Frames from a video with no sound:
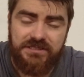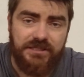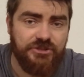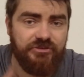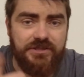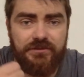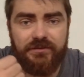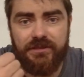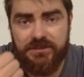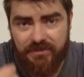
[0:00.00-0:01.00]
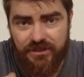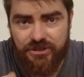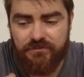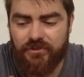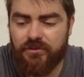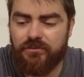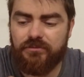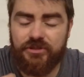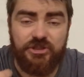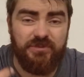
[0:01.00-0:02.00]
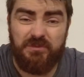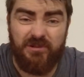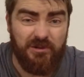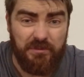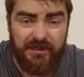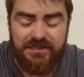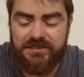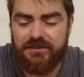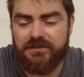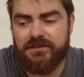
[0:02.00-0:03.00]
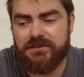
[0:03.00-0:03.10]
There's less stress on the expansion bottle, which could be brittle plastic.